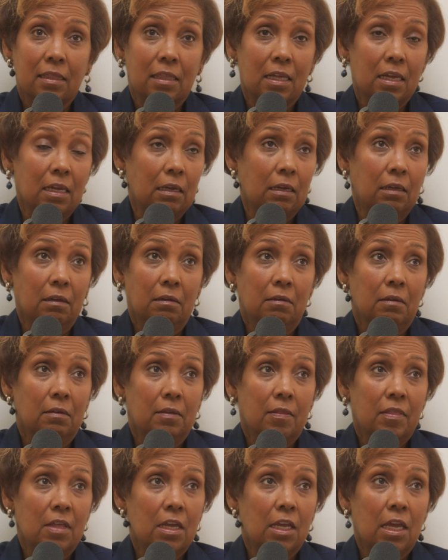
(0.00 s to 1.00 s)
think,
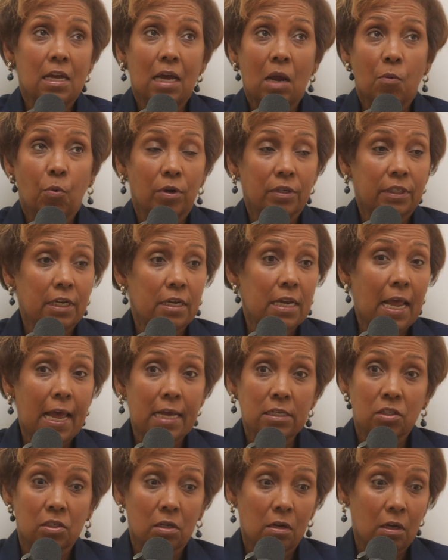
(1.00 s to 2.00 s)
thinking I worked at
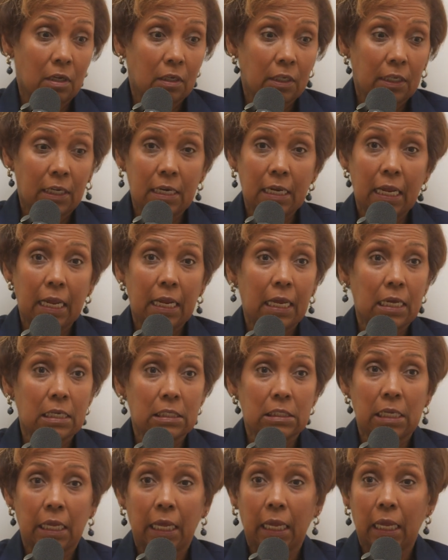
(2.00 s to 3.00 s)
NASA,
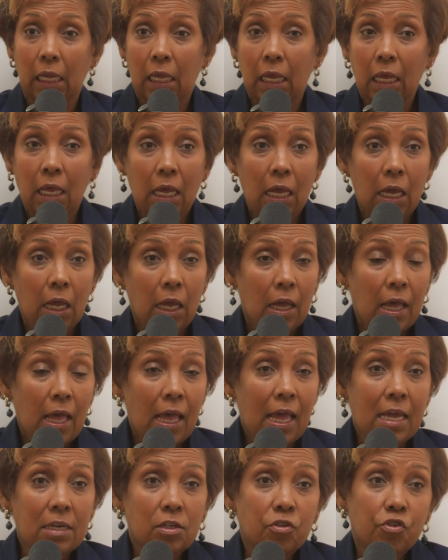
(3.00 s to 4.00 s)
NASA.
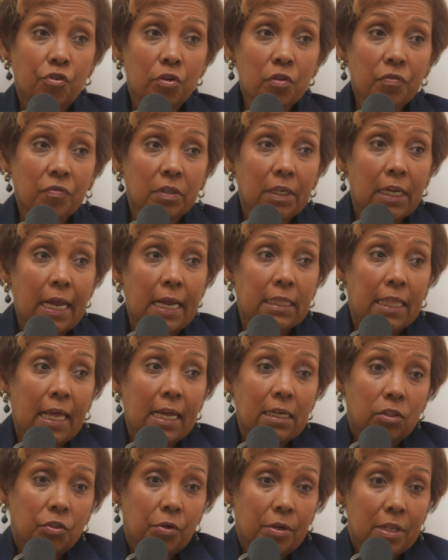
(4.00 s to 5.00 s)
And truthfully,
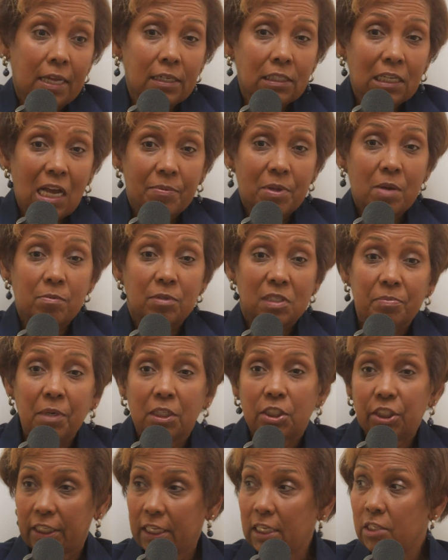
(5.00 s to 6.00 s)
during that time, it was
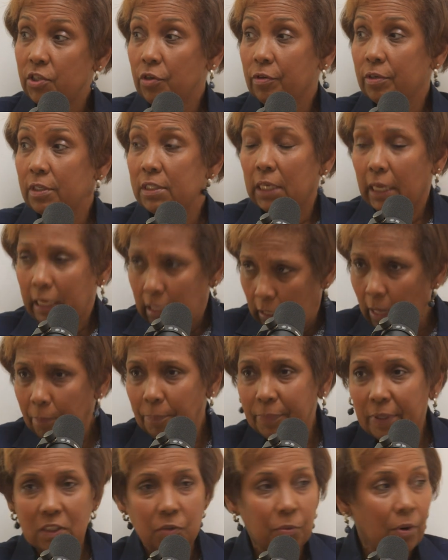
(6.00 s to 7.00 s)
much easier to say,
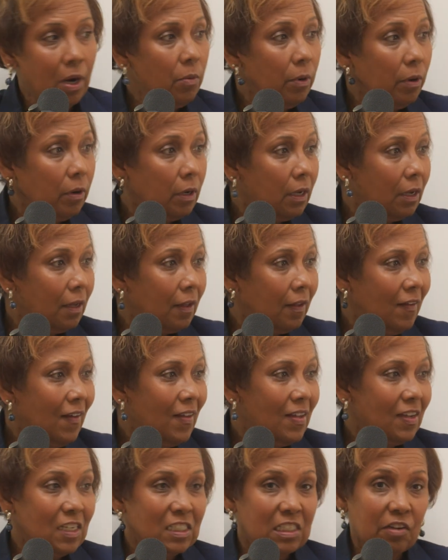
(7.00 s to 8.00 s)
yep, that's where I work.
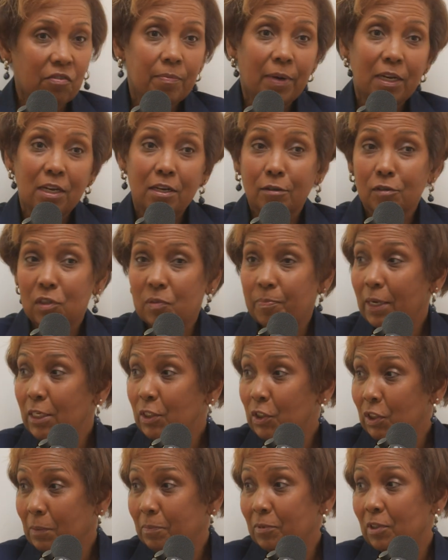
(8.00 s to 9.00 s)
Because everybody knows
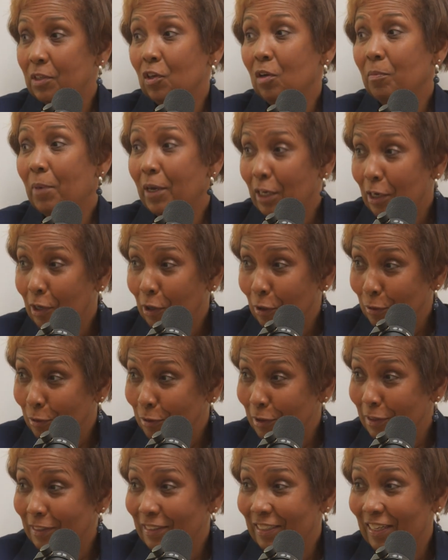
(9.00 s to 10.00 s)
spaceships and nobody
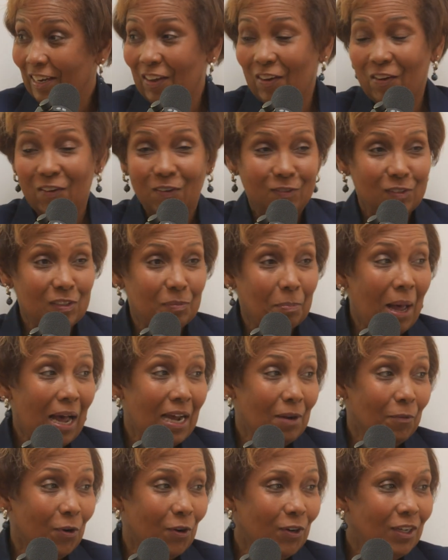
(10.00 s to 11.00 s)
knows,
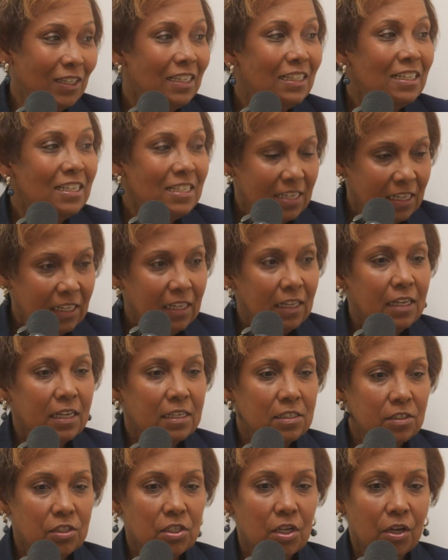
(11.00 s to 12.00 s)
spy work.
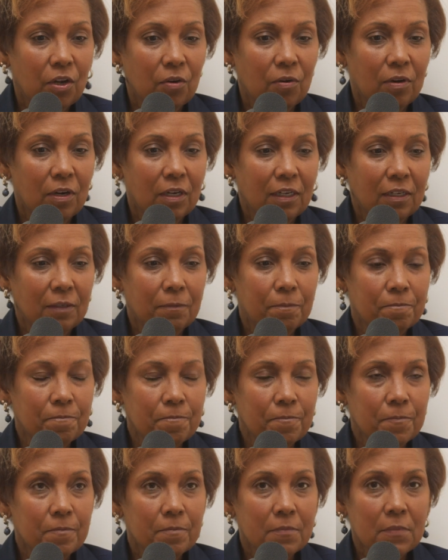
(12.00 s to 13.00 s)
And so,
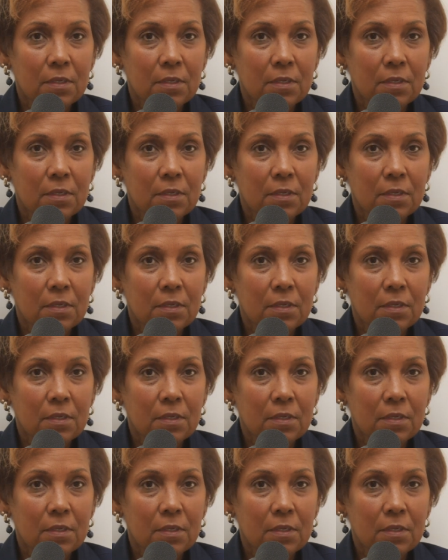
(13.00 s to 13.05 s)
I